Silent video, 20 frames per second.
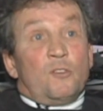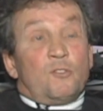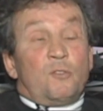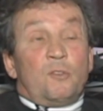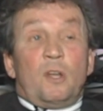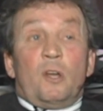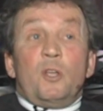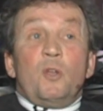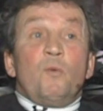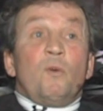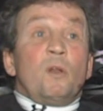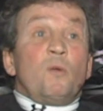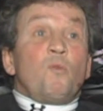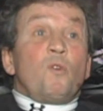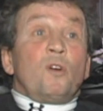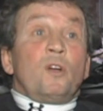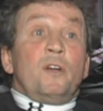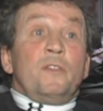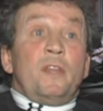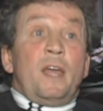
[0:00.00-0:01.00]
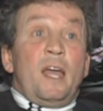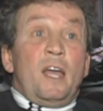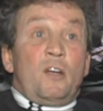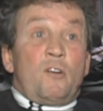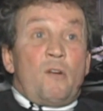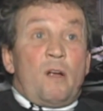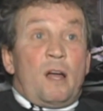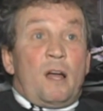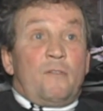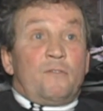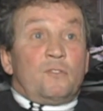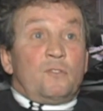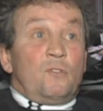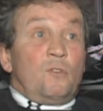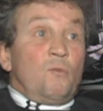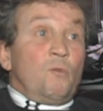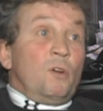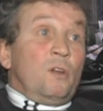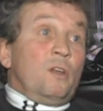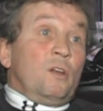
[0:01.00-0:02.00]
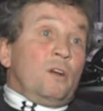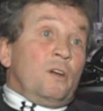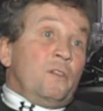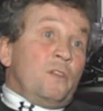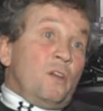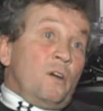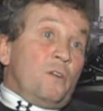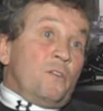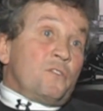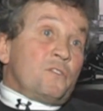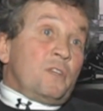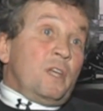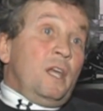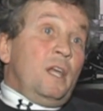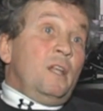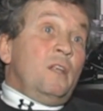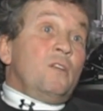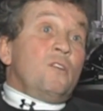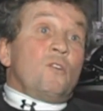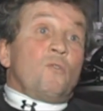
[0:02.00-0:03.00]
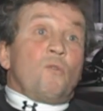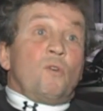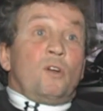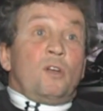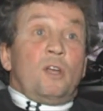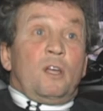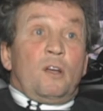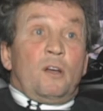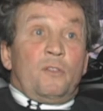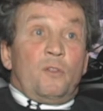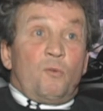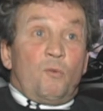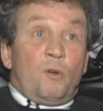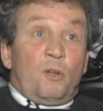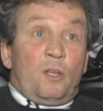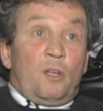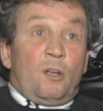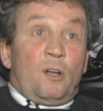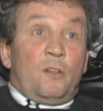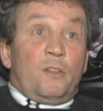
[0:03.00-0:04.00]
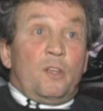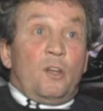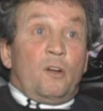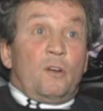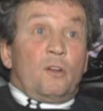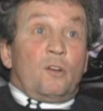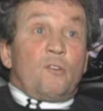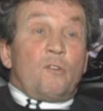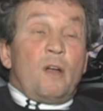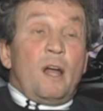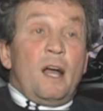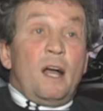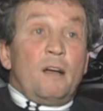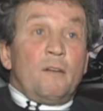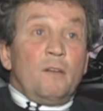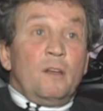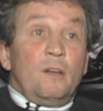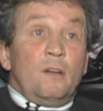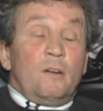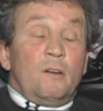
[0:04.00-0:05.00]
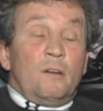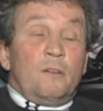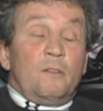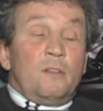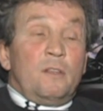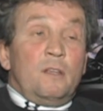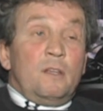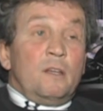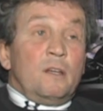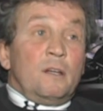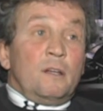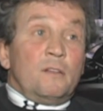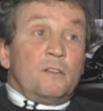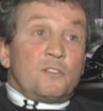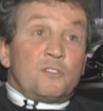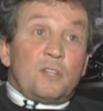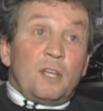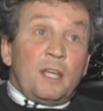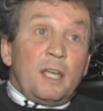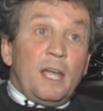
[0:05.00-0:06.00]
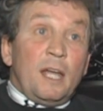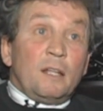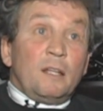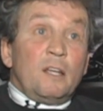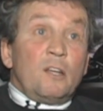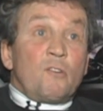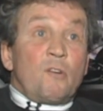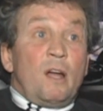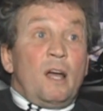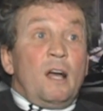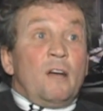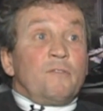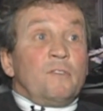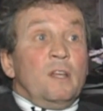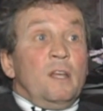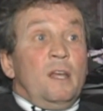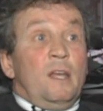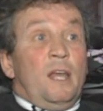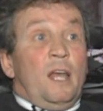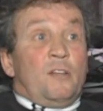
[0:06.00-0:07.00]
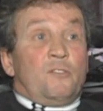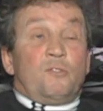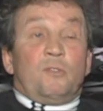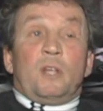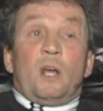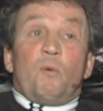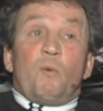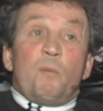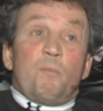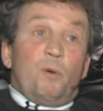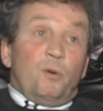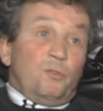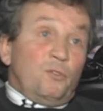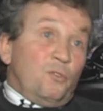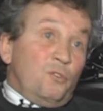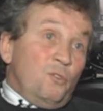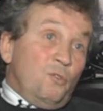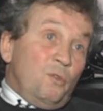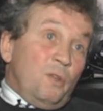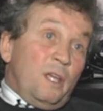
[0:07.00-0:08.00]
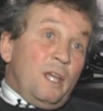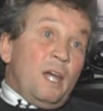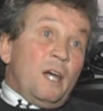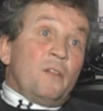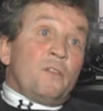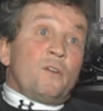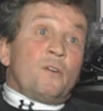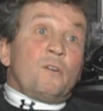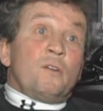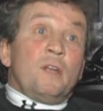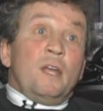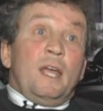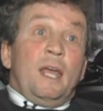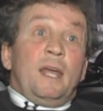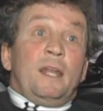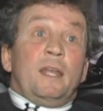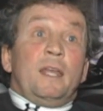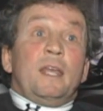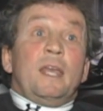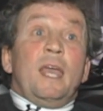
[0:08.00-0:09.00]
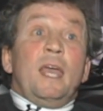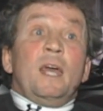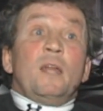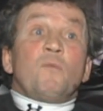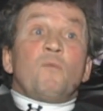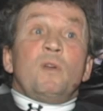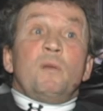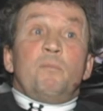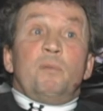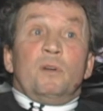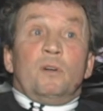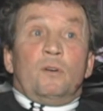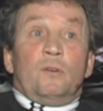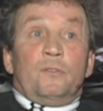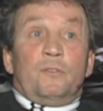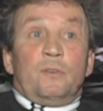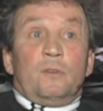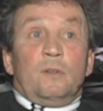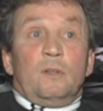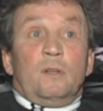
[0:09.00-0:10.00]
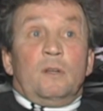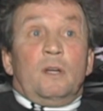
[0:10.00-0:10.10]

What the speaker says: So now you want to work on that craft. So you're working on the art of skating, they're working on the art of craft, or the stick handling craft. And so now we put the two together, and again we build